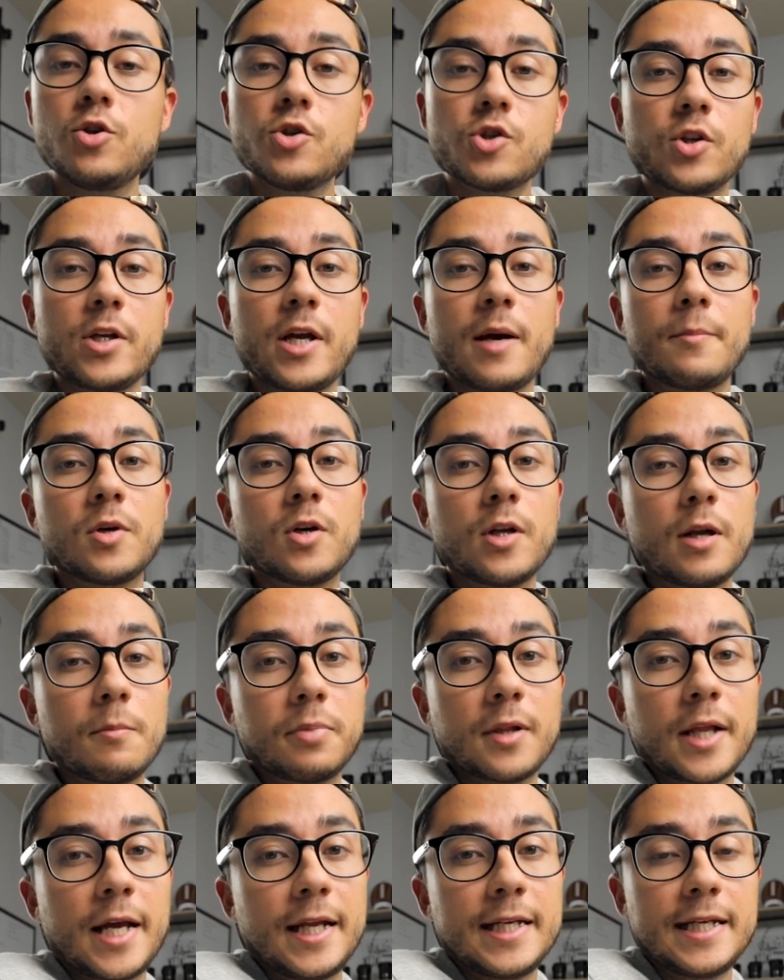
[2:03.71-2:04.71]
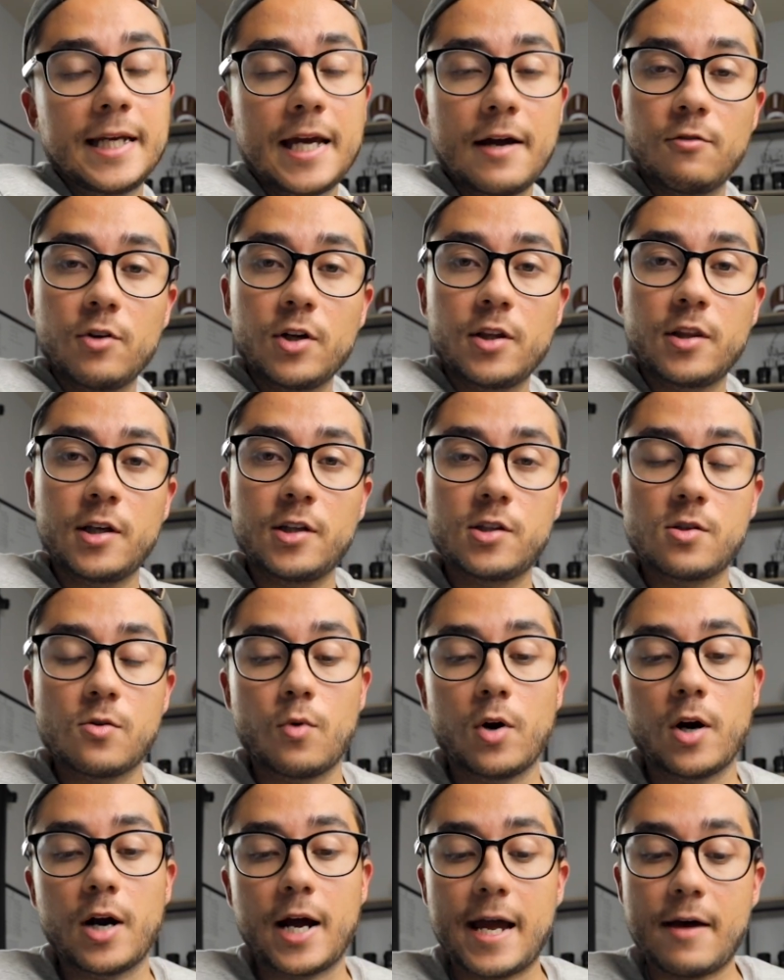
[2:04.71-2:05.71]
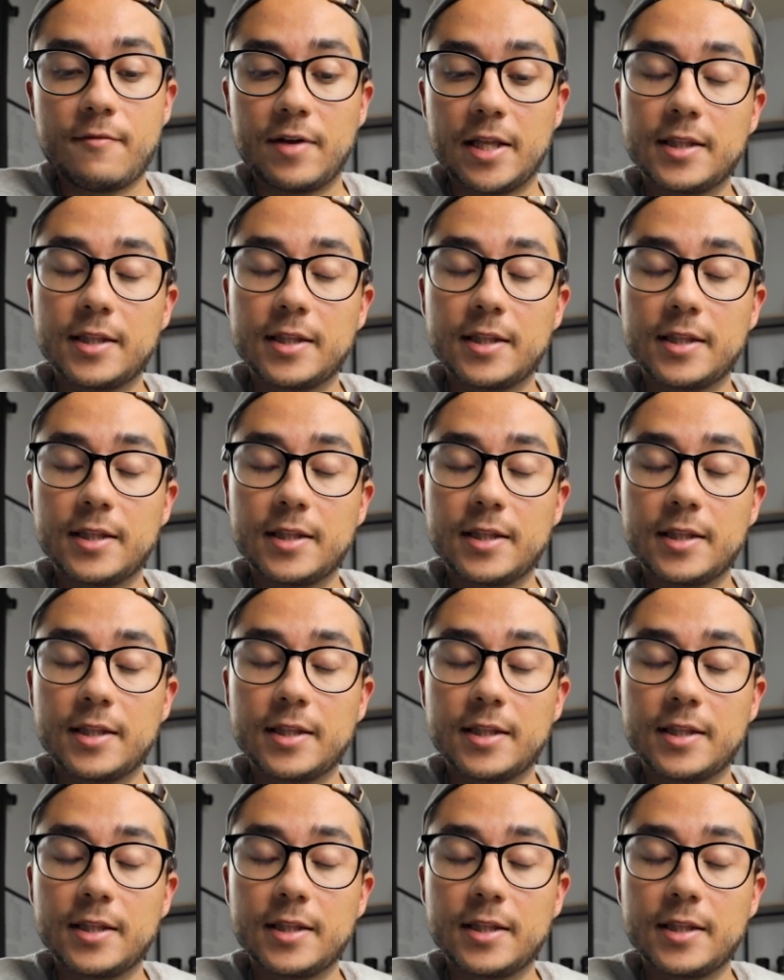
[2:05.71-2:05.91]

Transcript: usually I'm good at planning everything to where I have